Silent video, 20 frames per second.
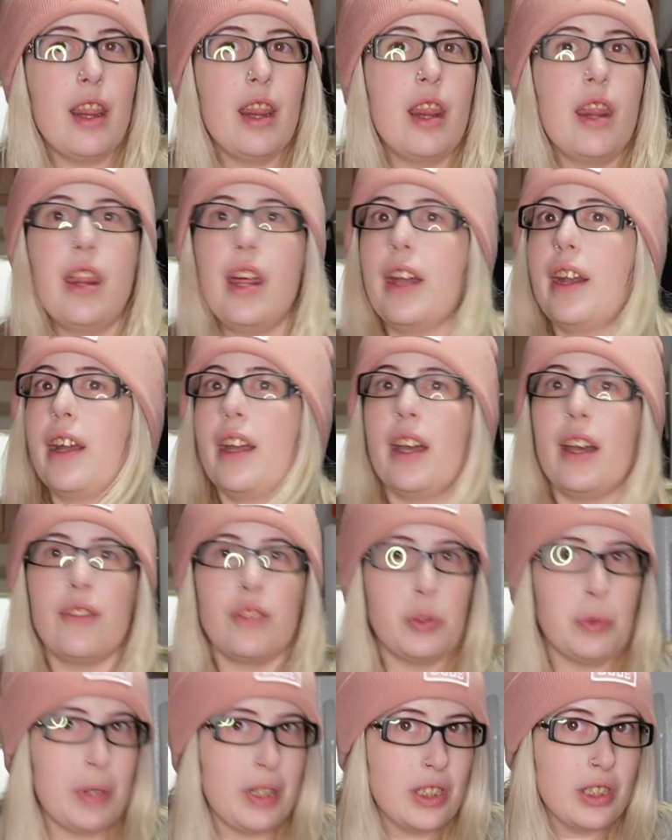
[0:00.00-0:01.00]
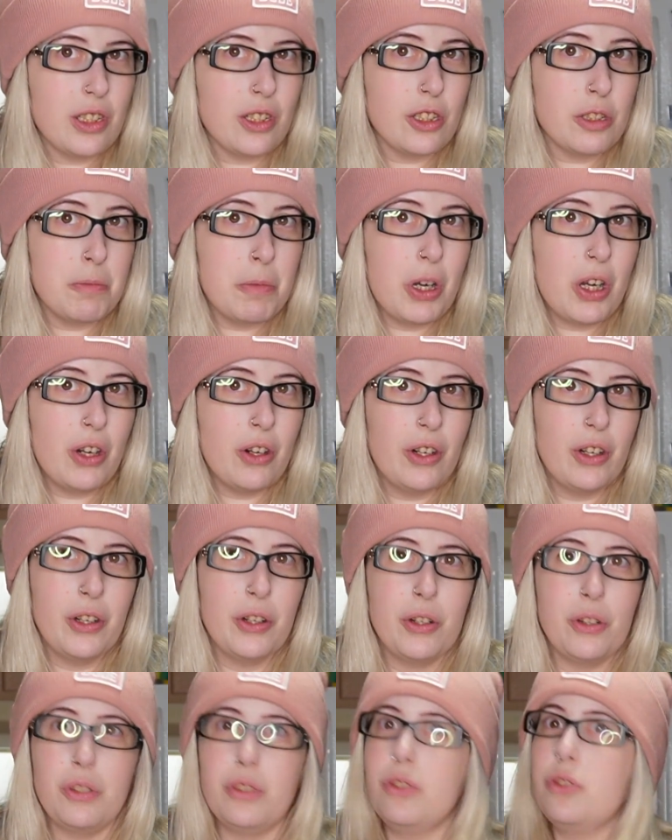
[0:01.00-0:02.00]
then I have to wait until
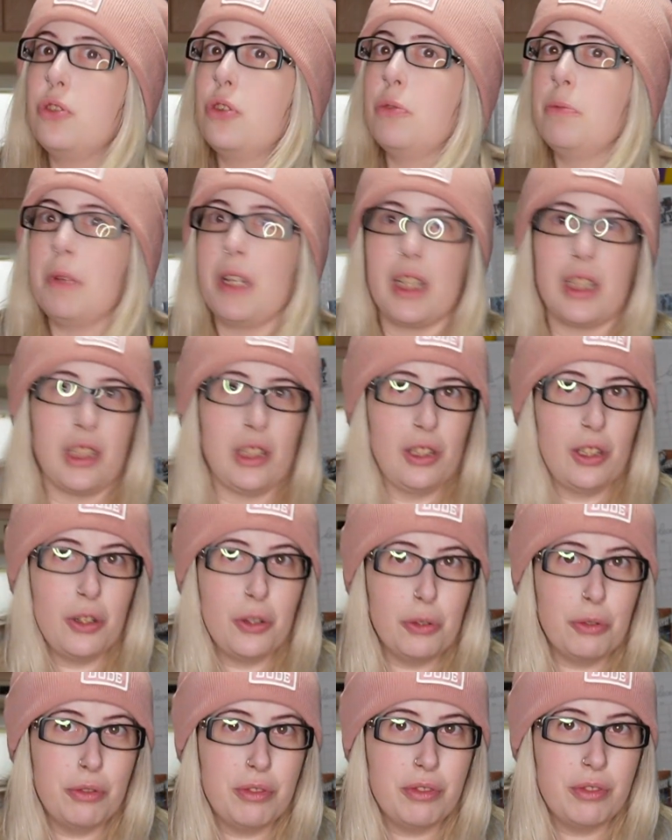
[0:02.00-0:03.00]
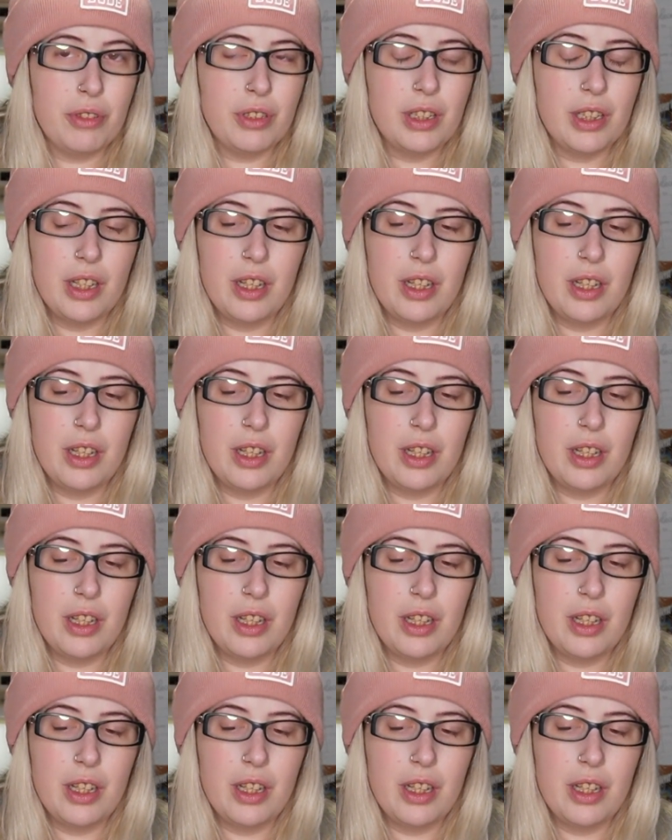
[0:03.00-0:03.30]
tomorrow to make the loaf.